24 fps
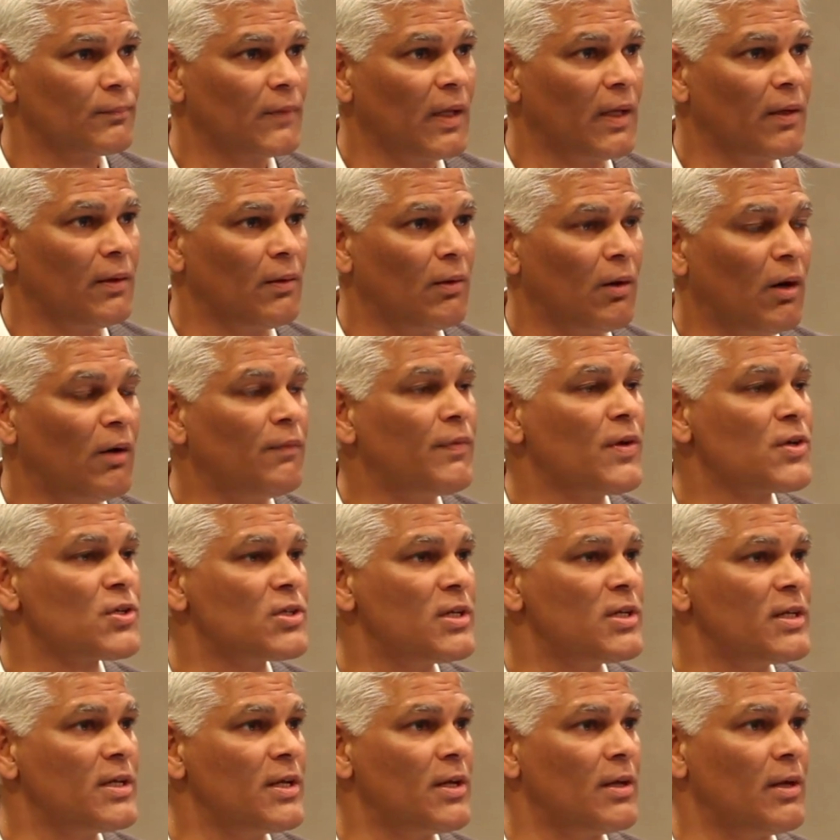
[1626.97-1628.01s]
Right?
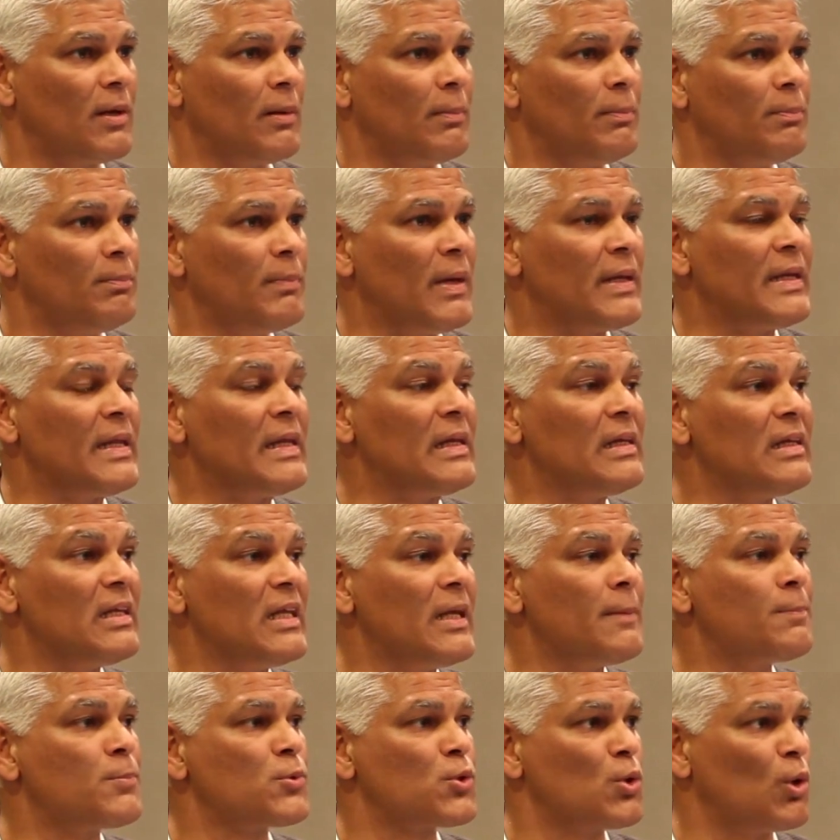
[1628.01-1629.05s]
Obviously, many
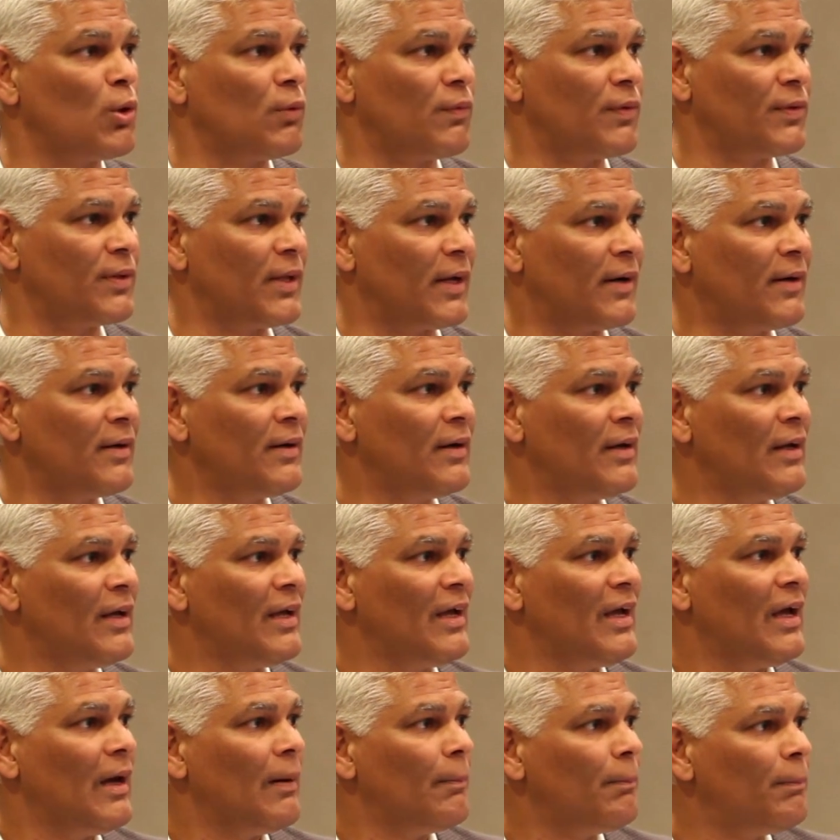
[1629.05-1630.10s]
leaps over there,
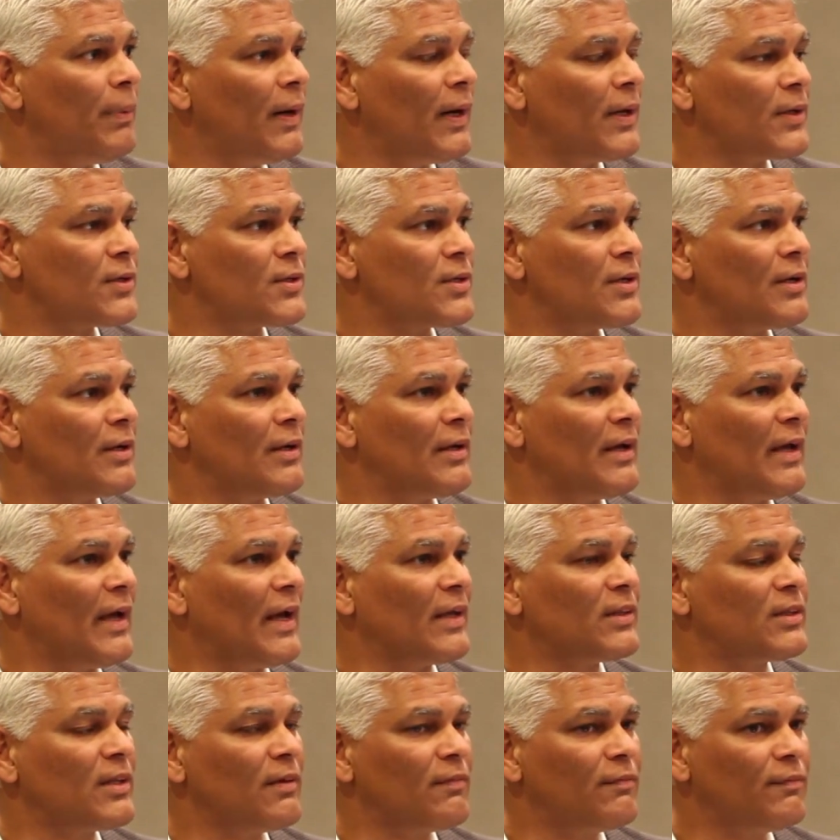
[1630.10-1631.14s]
but
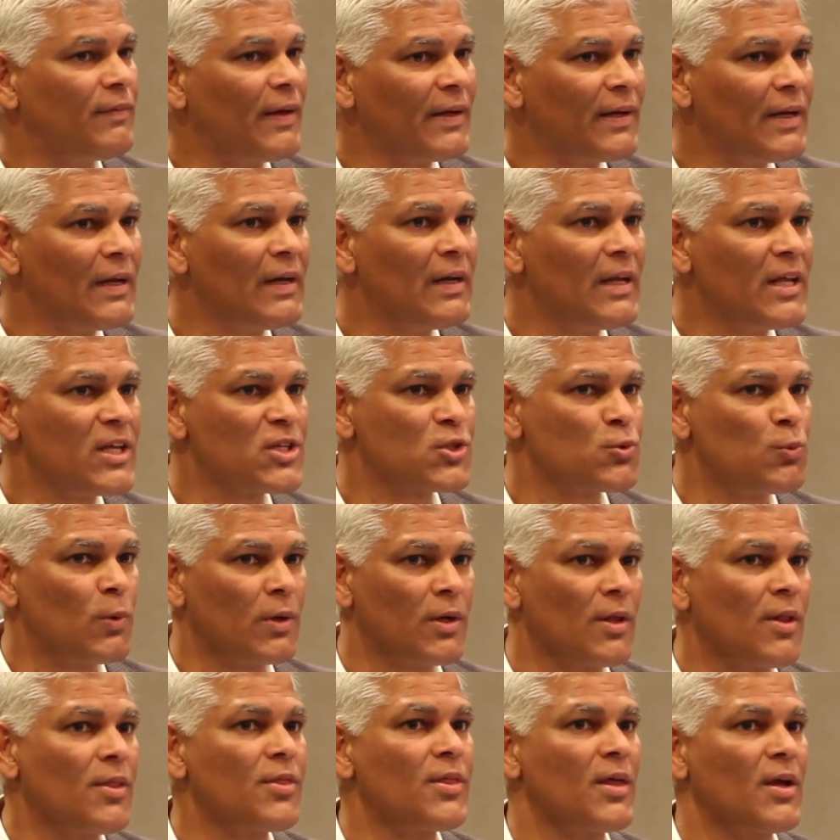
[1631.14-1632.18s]
at the very least, one
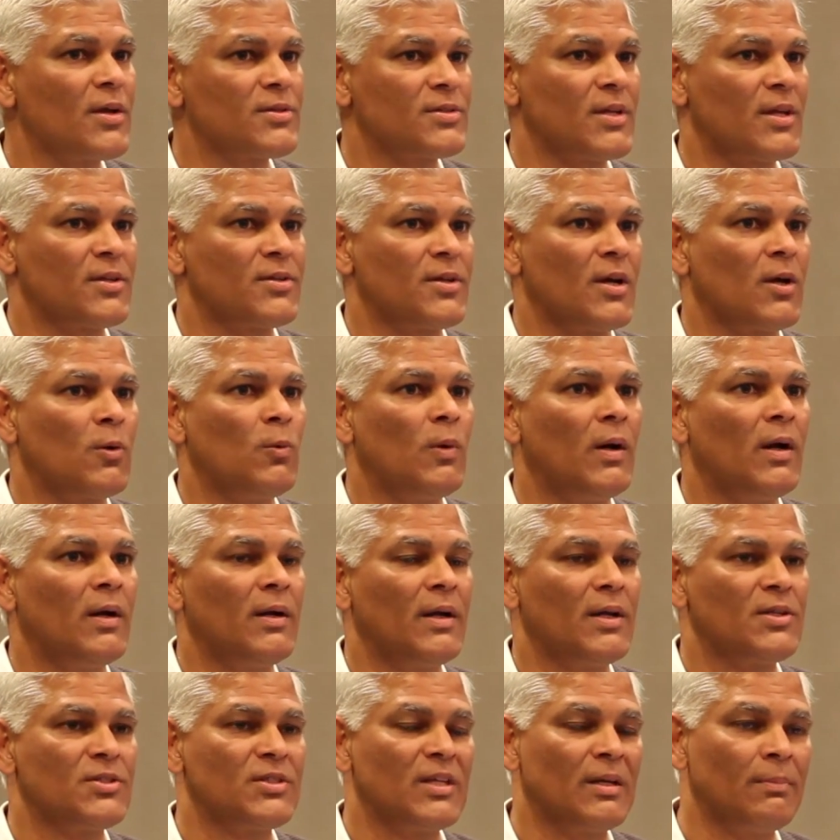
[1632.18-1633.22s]
of the things that's
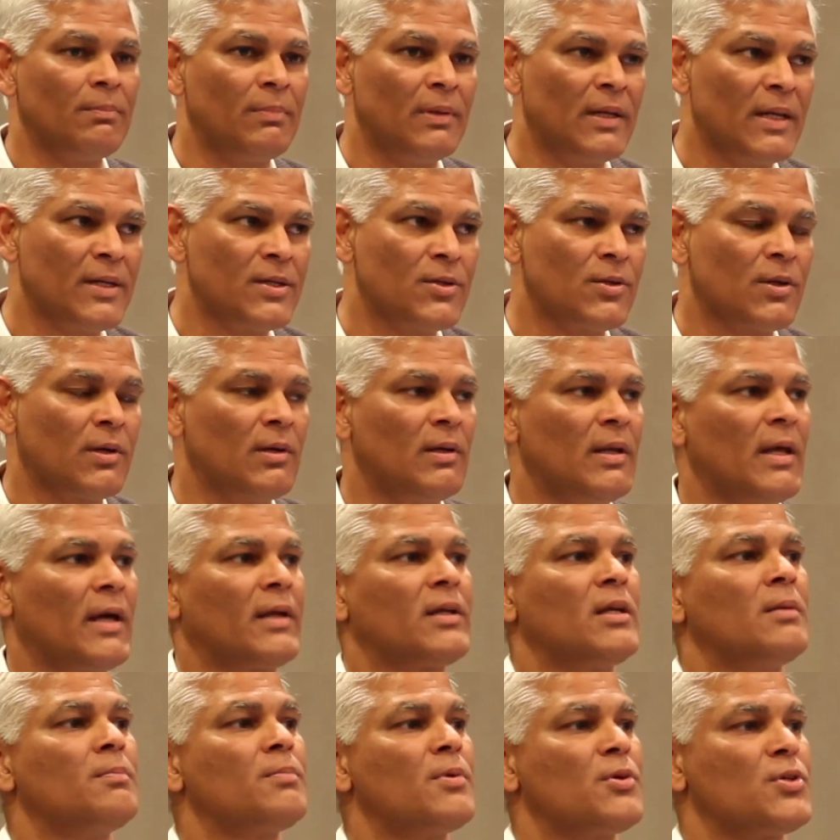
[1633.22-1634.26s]
required is the ability to
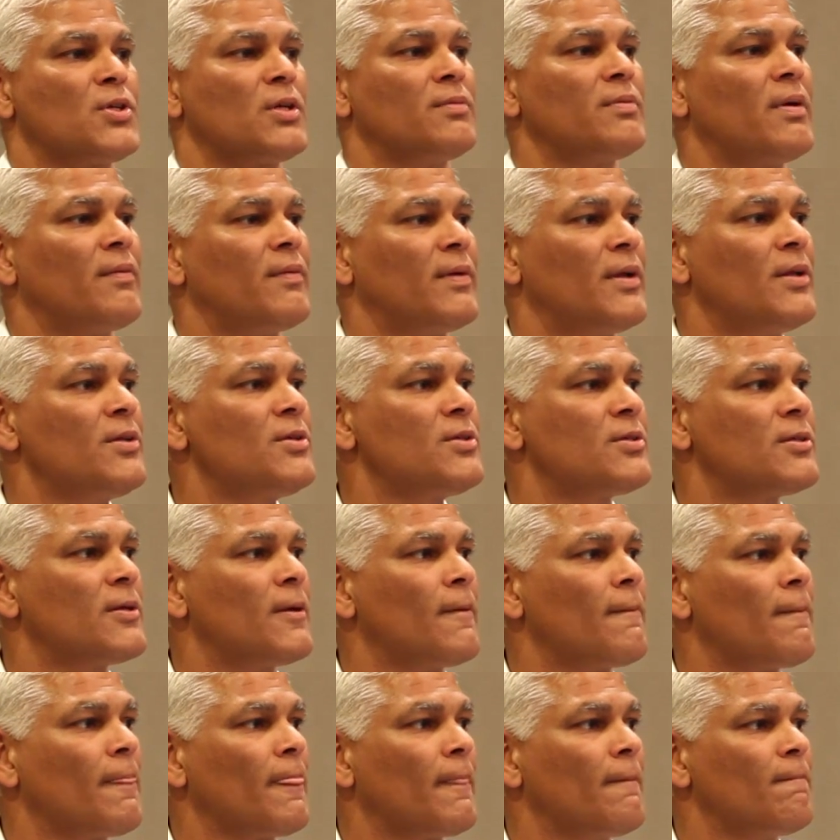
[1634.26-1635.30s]
collect and preserve evidence
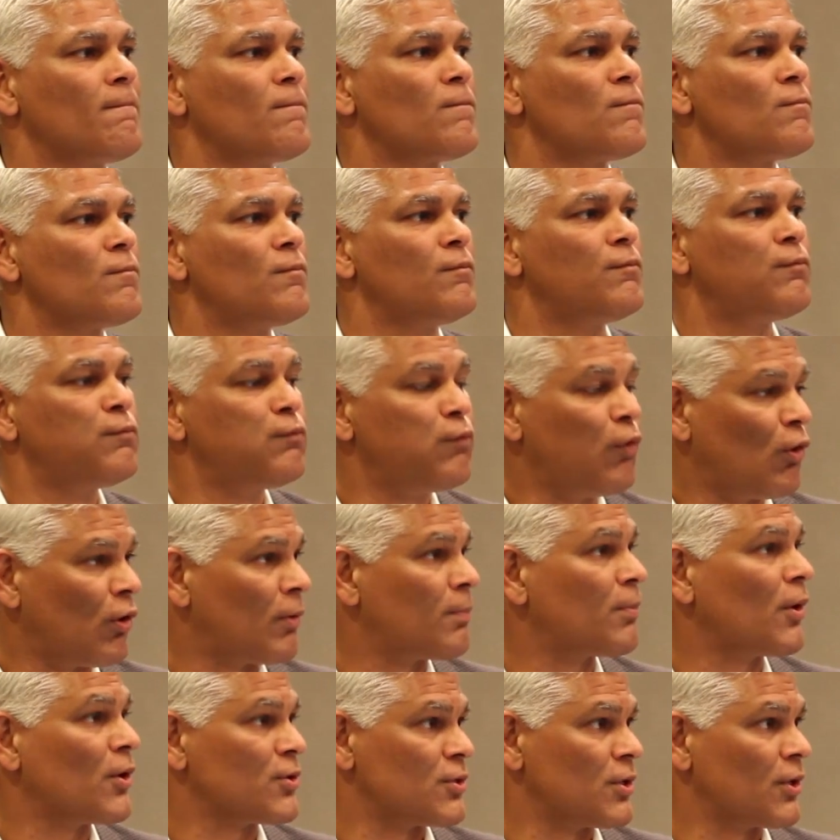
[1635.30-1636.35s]
for
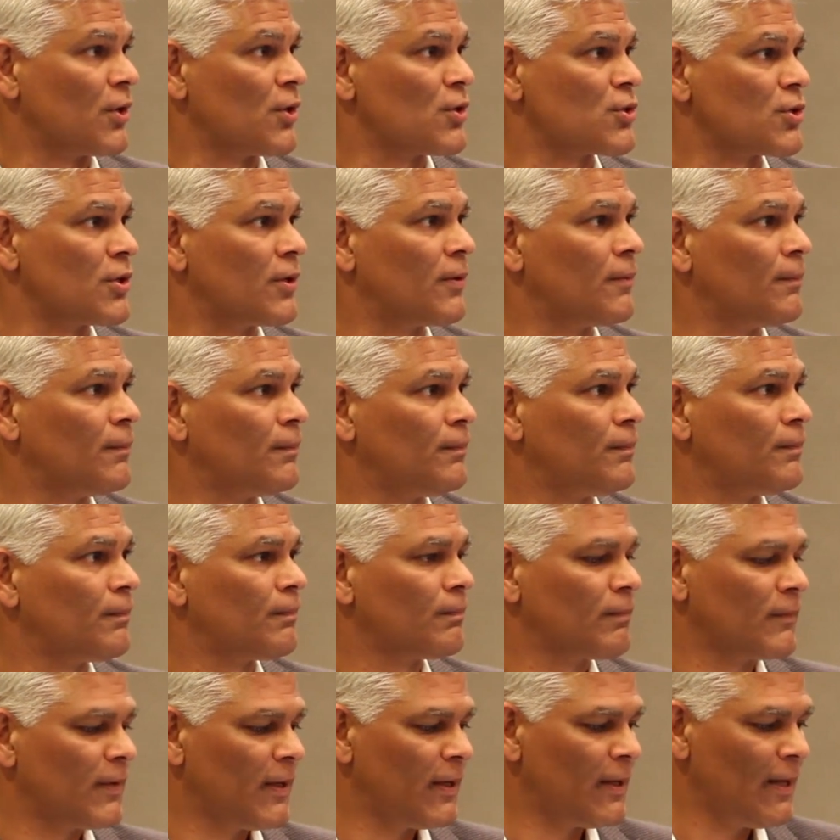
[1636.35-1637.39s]
prosecution.
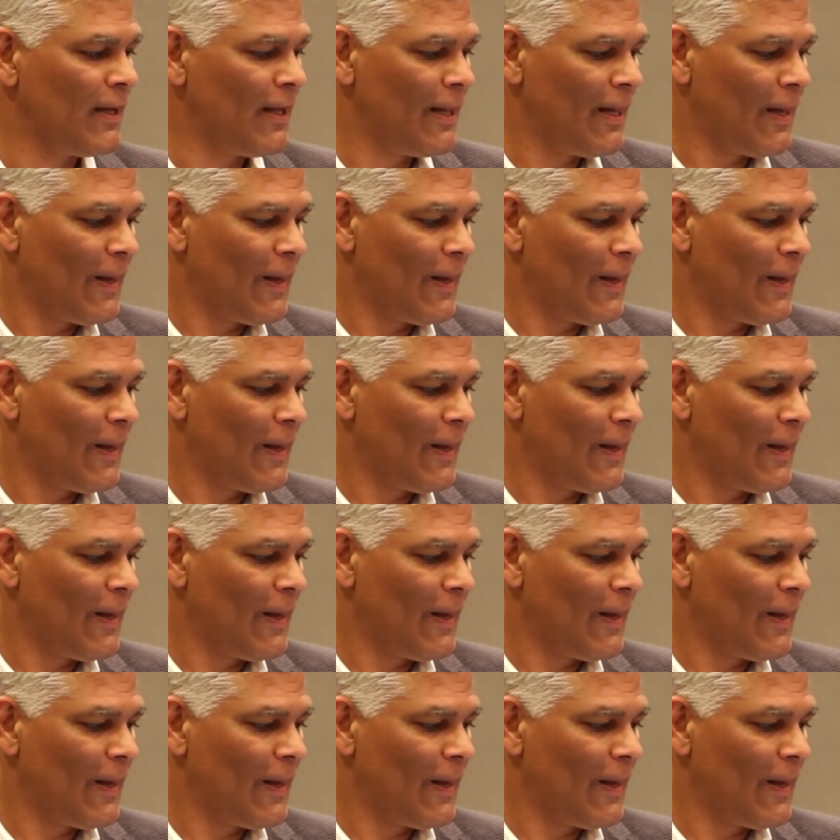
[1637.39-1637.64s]
Okay?